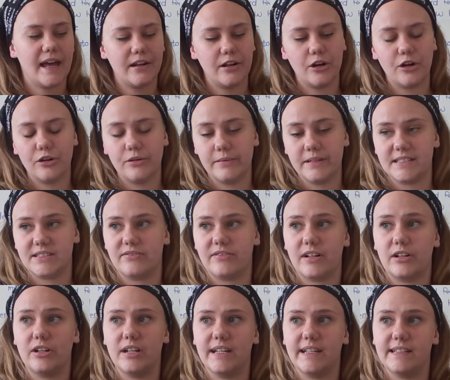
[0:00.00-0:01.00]
at home it's
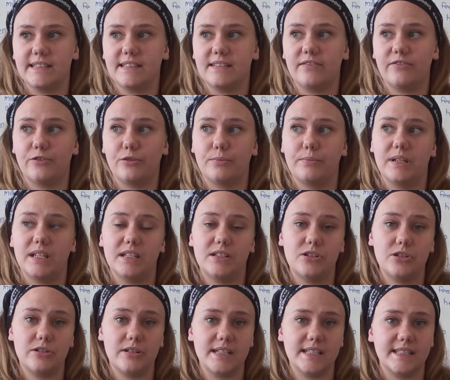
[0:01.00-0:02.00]
very easy for me
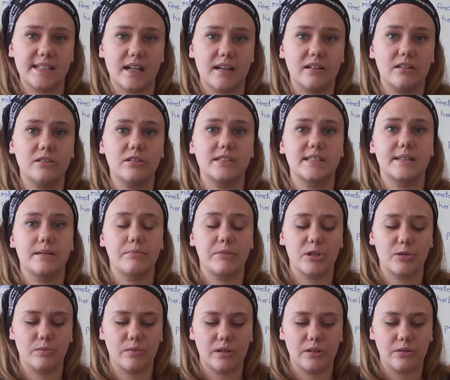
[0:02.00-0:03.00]
to recycle because I'm
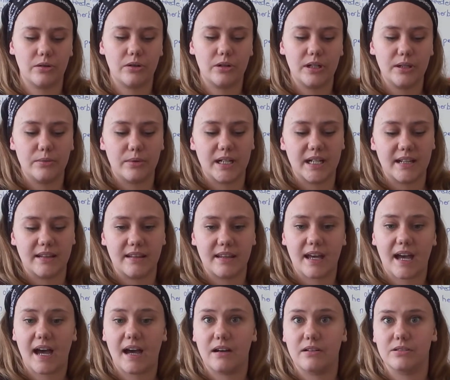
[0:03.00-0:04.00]
the only one in the
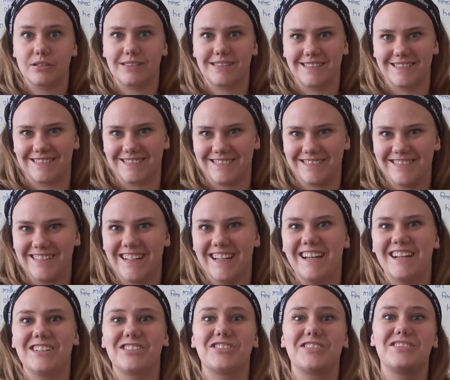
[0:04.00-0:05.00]
house.
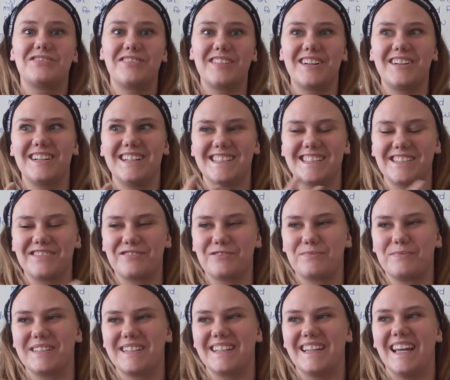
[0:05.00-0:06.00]
So it's very easy for
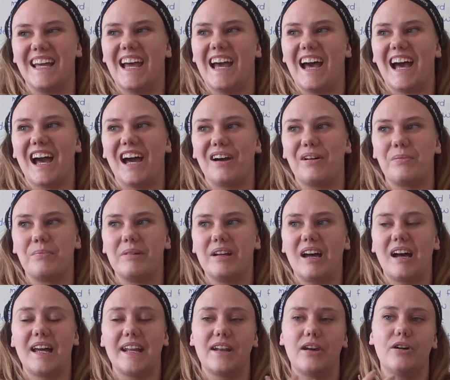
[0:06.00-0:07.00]
me.
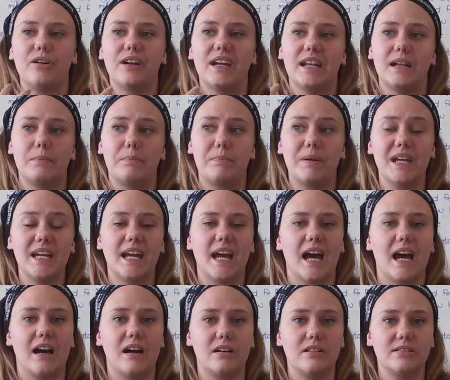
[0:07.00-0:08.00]
I know in a big
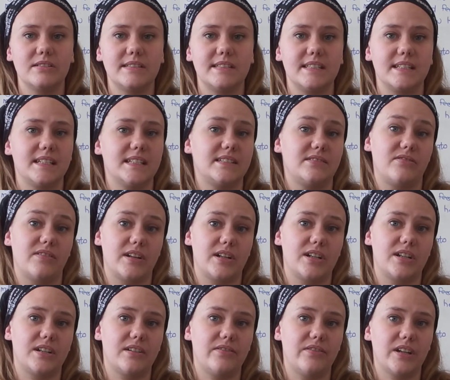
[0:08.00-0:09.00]
house it's
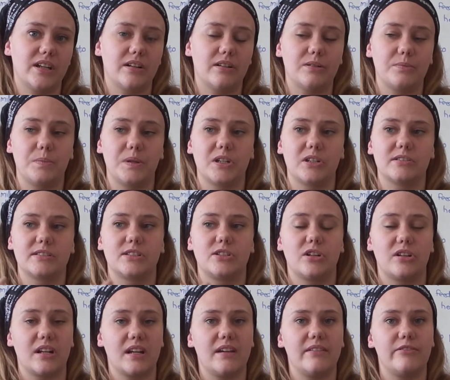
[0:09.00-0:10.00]
very difficult because
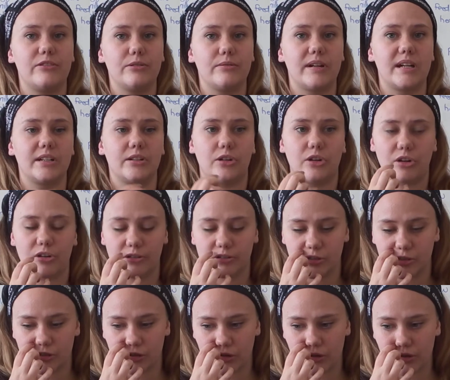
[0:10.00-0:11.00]
not everyone
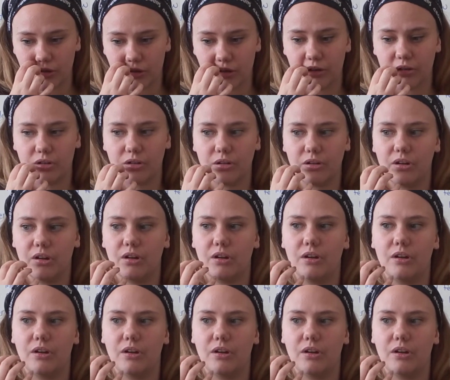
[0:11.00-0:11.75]
goes through